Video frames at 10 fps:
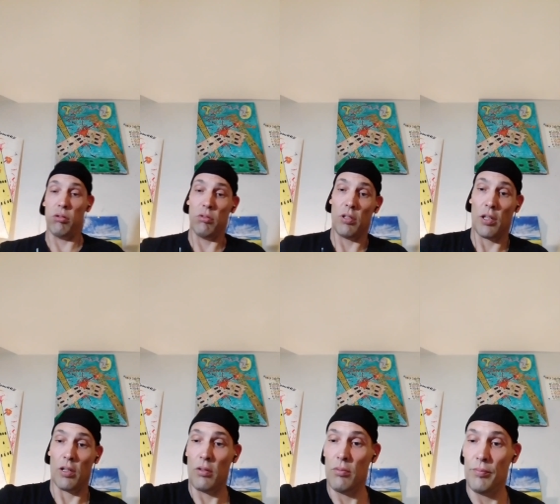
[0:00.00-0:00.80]

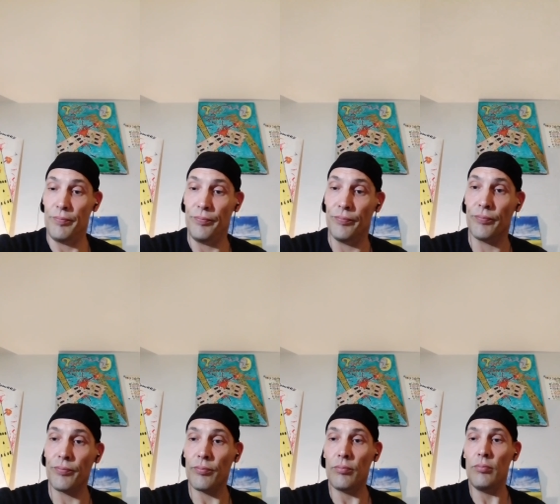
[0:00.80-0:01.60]
Okay.
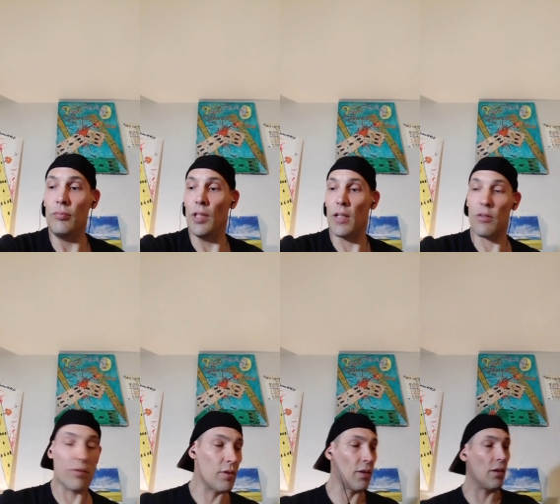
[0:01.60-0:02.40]
That's
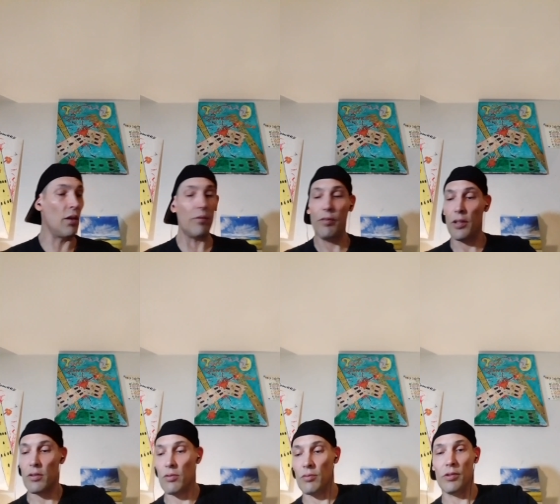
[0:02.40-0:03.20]
what the
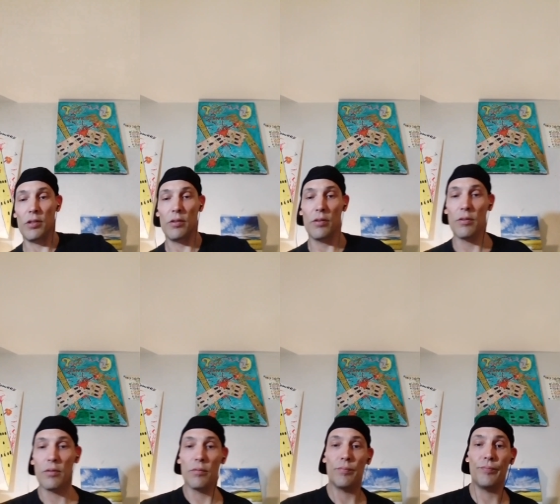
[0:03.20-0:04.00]
conflict's over.
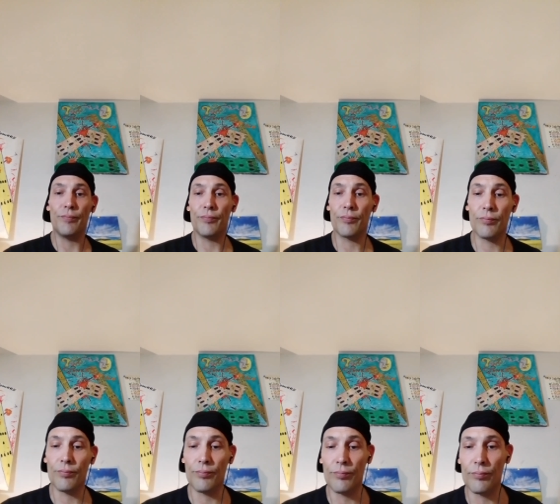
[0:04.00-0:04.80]

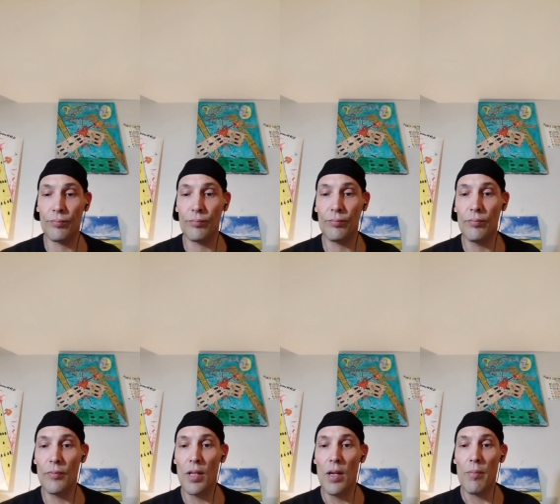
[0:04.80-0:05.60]
Um,
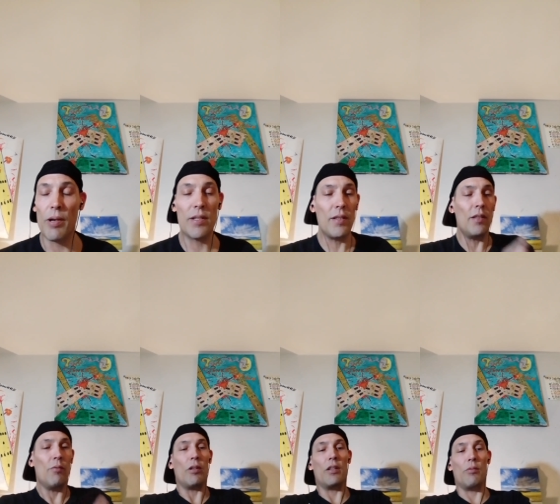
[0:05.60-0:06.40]
presently,
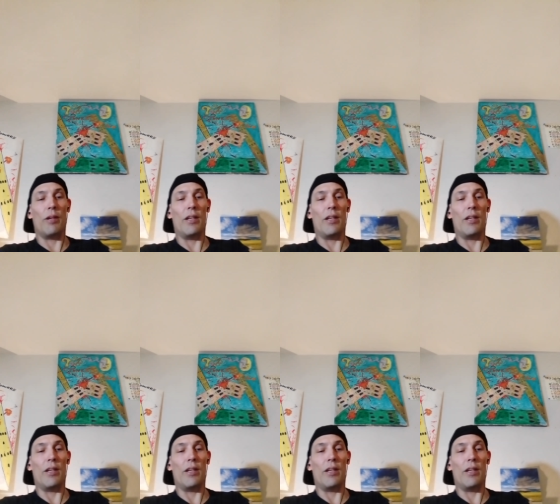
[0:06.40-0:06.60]
what are you